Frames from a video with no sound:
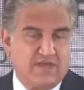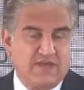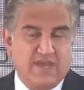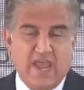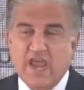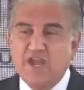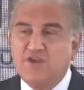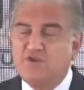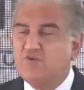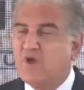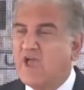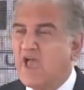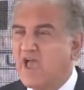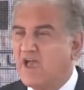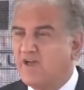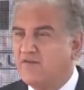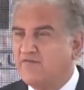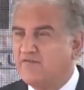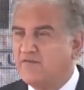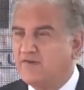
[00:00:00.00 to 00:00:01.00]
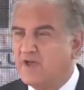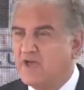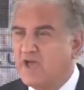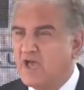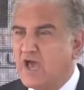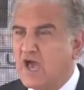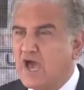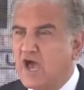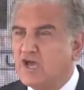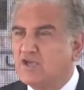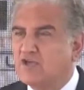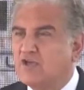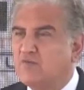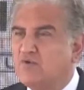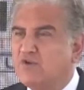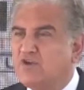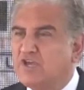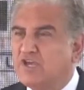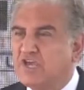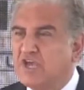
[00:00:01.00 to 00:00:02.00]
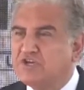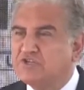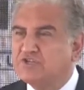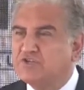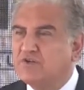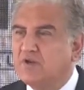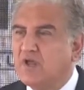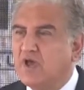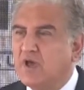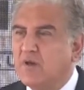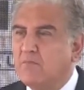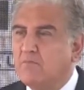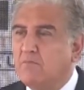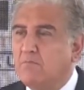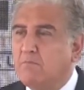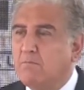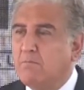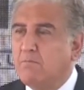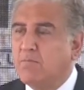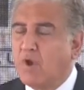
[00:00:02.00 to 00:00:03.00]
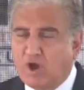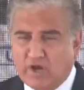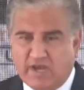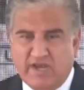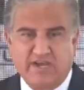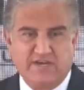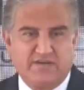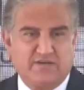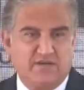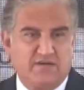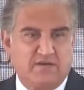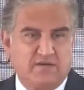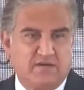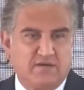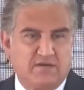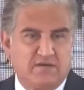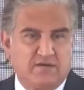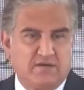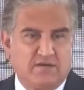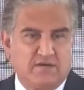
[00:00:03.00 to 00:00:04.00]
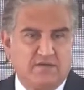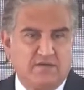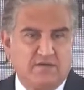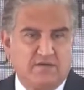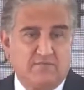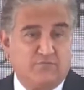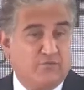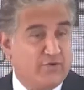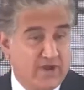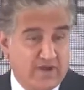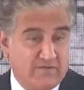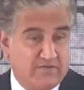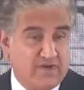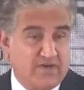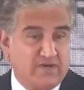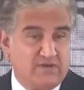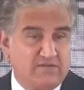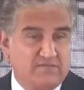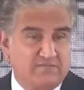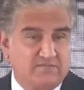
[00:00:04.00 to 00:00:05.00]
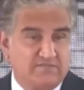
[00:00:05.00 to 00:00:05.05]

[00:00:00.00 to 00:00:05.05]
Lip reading: Can you have a communication blockade forever?